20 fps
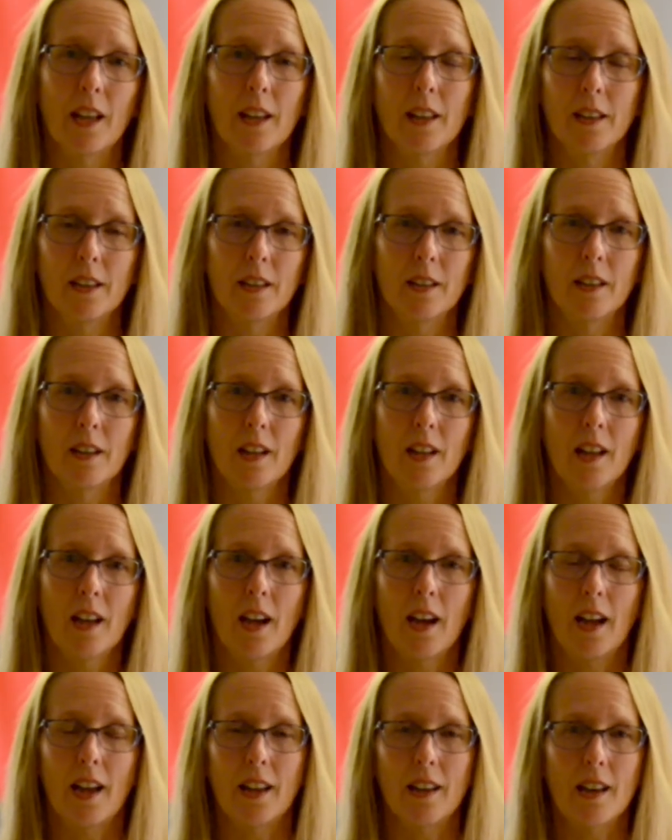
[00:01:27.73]
and
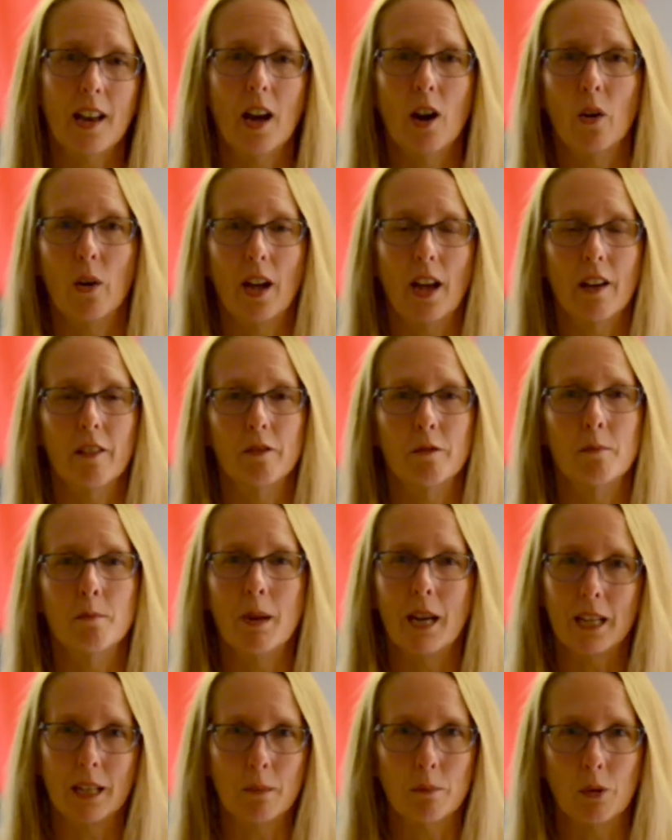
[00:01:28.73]
I now have
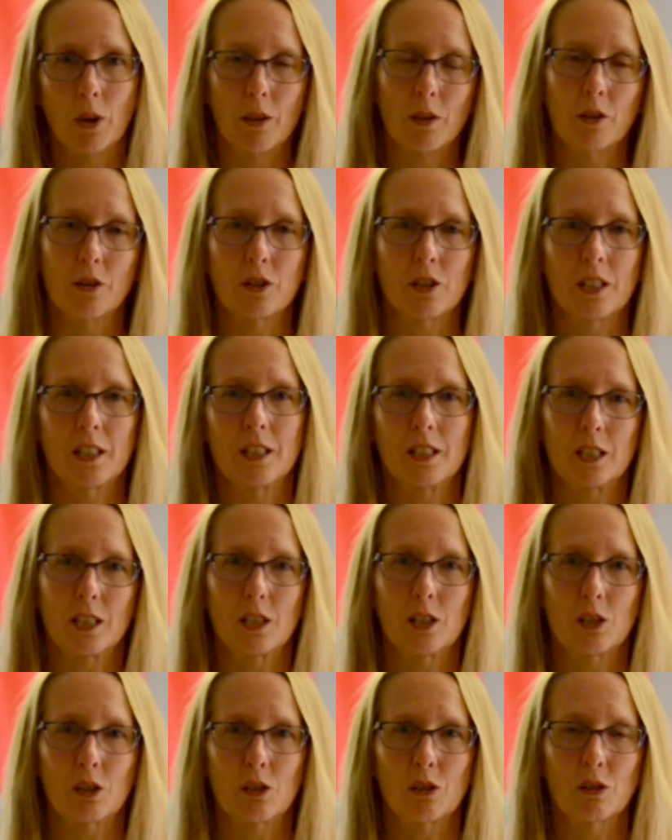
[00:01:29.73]
many brothers and
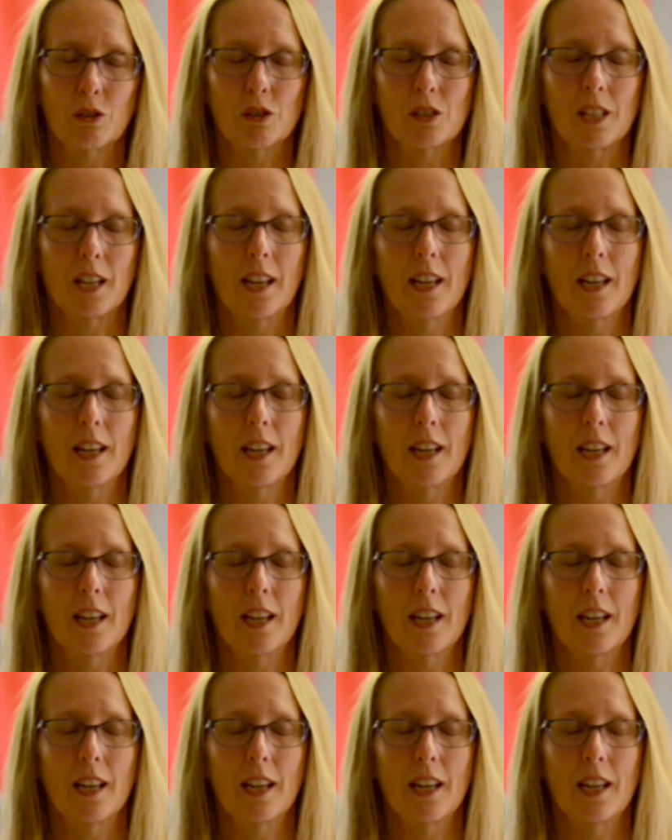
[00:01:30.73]
sisters,